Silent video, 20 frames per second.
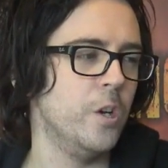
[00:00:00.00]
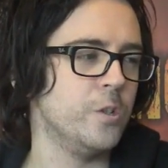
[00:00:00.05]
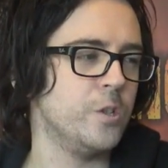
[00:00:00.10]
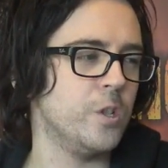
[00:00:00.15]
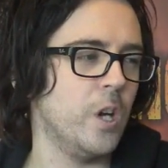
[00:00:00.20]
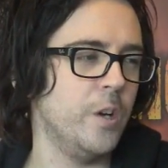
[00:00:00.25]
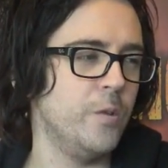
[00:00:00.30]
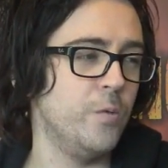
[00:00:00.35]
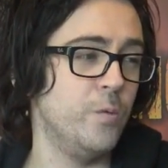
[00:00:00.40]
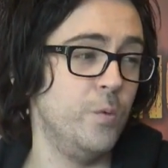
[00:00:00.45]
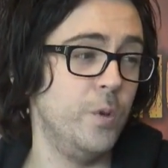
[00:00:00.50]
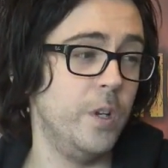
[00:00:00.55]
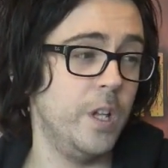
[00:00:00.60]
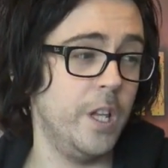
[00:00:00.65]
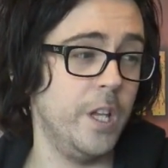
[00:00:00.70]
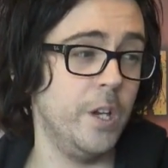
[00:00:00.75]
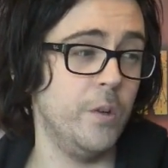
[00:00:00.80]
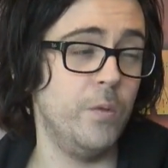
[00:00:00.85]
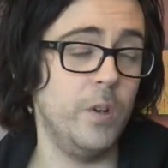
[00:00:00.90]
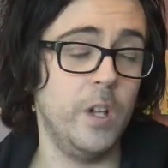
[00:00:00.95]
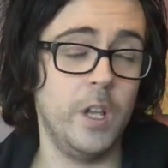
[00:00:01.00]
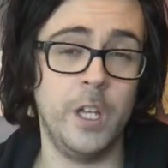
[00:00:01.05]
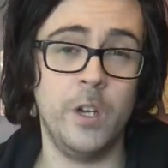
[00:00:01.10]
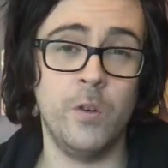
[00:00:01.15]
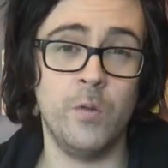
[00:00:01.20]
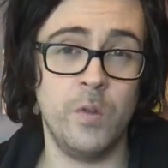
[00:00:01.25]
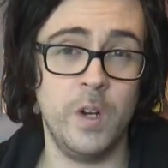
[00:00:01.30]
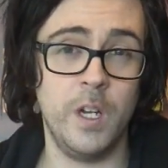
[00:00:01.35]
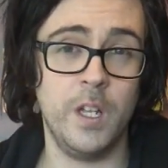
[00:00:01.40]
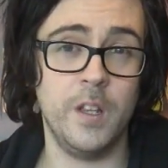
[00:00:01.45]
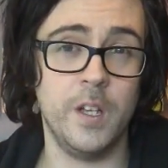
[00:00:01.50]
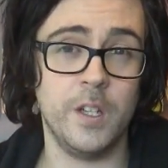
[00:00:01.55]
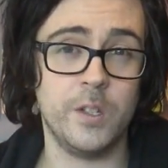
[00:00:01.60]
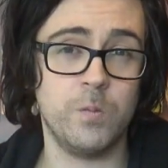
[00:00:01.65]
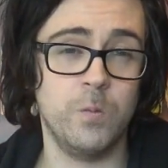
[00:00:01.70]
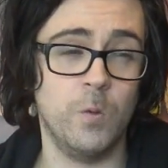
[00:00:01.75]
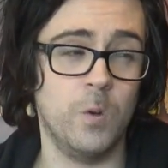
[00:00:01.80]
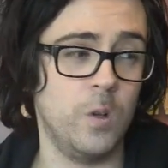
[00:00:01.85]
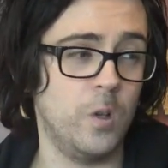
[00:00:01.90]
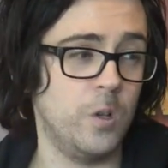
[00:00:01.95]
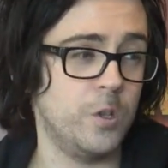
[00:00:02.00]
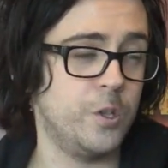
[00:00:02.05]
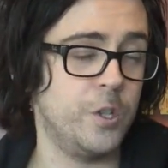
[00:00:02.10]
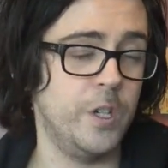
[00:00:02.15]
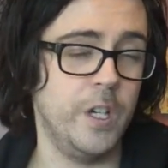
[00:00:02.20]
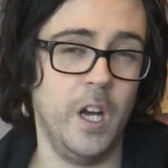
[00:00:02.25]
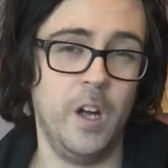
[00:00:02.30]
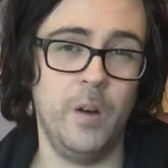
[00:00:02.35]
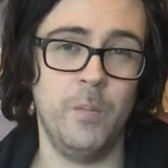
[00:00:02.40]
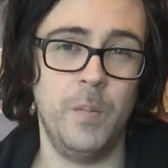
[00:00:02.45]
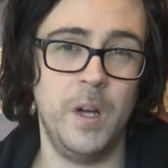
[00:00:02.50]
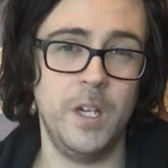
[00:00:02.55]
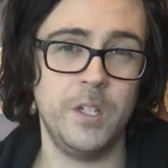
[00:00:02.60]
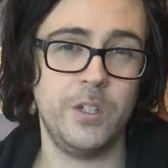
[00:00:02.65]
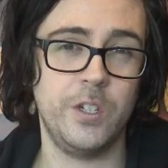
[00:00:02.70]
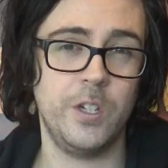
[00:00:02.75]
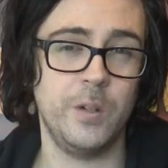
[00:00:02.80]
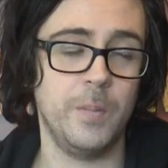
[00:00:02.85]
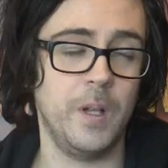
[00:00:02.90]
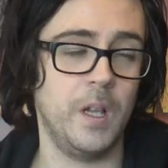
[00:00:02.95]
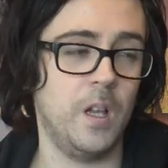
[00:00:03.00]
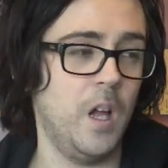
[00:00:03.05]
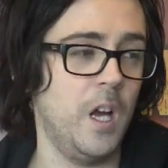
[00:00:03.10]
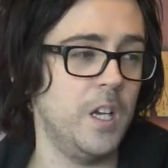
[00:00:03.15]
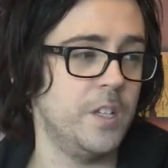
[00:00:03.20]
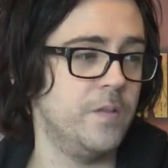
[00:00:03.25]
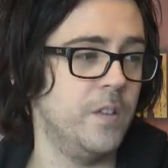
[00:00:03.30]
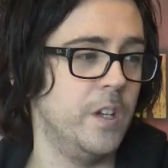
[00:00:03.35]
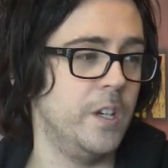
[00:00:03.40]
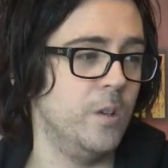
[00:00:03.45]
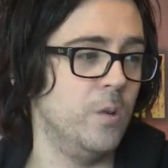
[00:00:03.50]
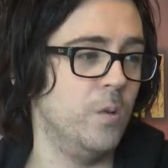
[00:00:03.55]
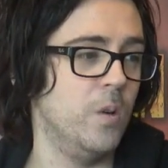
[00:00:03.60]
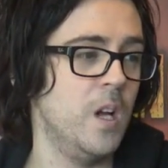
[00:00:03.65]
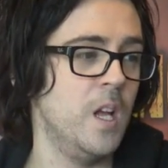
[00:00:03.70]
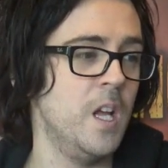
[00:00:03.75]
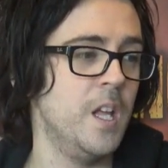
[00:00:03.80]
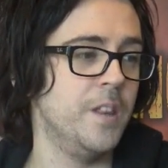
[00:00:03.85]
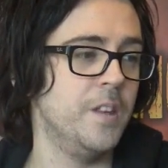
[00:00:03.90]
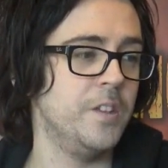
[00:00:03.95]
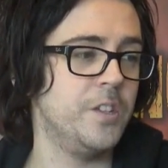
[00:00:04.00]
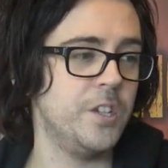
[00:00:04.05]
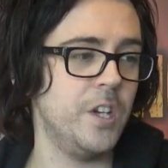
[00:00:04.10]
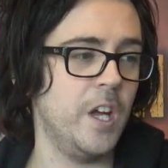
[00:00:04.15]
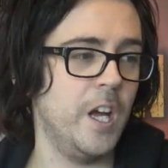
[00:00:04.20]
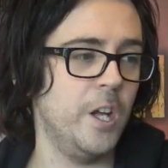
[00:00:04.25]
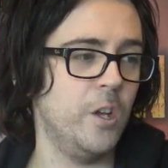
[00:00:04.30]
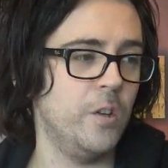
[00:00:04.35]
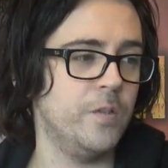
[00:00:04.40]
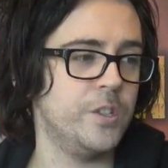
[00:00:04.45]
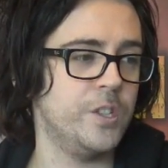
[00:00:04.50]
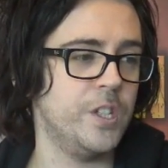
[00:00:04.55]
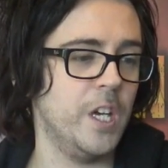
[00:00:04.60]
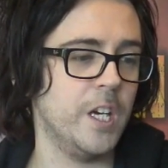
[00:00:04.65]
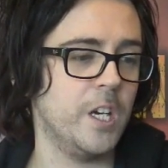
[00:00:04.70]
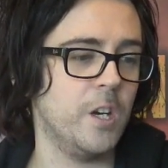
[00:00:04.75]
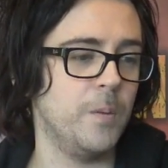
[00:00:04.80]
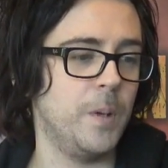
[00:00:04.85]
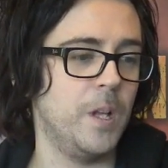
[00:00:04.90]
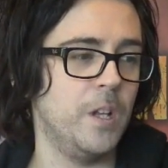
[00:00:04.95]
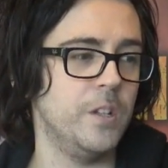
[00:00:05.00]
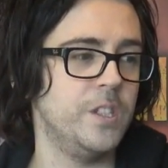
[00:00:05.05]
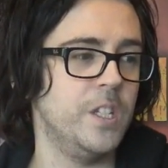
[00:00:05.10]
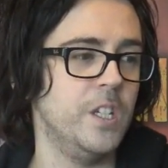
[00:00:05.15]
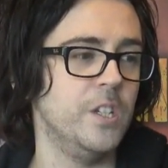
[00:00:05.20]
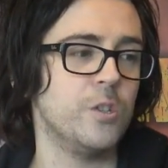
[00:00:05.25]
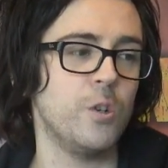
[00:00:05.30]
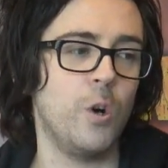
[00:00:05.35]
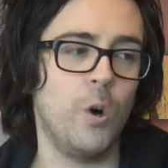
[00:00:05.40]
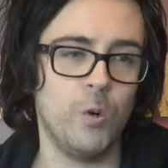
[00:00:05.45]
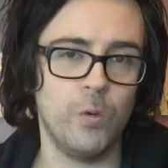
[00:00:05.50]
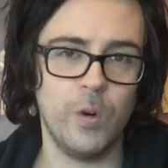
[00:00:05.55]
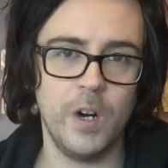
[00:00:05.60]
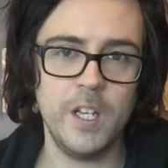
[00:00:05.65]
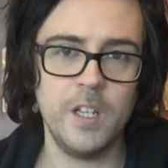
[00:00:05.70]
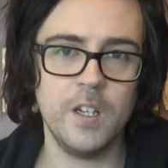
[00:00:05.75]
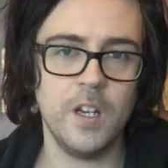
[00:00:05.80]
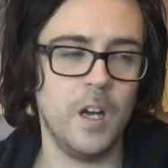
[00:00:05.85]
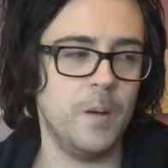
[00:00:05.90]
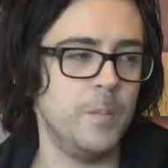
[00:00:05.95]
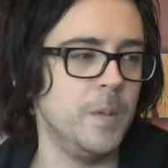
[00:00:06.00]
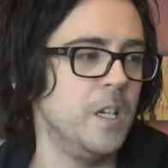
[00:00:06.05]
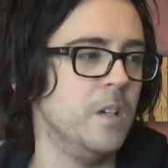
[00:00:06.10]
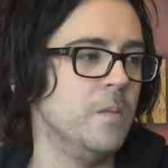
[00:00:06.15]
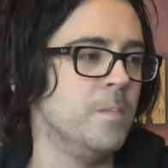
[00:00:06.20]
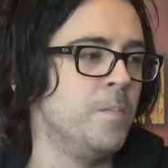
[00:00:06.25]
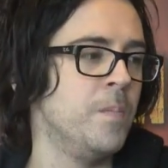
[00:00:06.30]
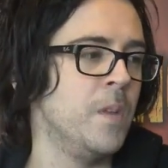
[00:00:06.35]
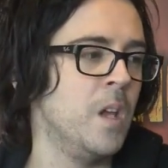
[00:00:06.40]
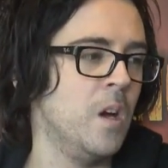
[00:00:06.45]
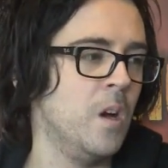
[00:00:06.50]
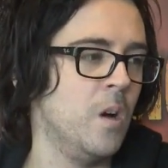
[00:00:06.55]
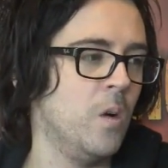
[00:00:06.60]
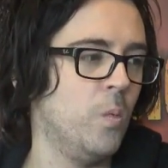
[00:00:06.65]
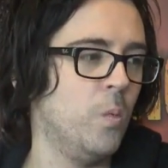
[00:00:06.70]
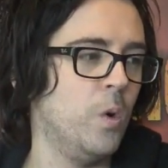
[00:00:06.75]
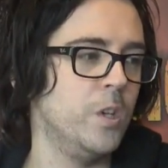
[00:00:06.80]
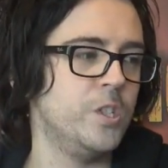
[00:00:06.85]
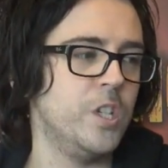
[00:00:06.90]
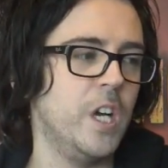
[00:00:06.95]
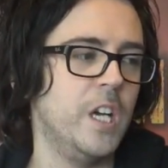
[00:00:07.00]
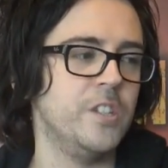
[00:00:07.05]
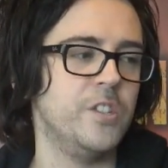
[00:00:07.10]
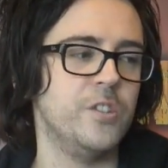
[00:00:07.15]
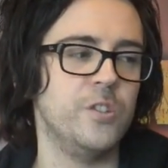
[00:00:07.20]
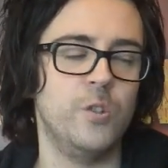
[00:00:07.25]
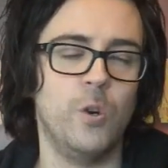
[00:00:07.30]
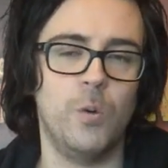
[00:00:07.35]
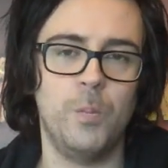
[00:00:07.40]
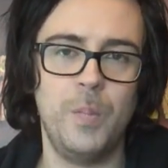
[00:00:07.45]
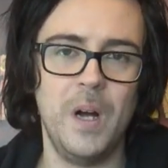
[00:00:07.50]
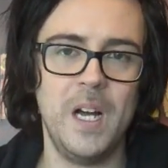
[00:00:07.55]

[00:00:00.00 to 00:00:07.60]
So I really rate this warlord trait. I mentioned in my last video. The denial of psych ability is alright. I mean, 1 chance is not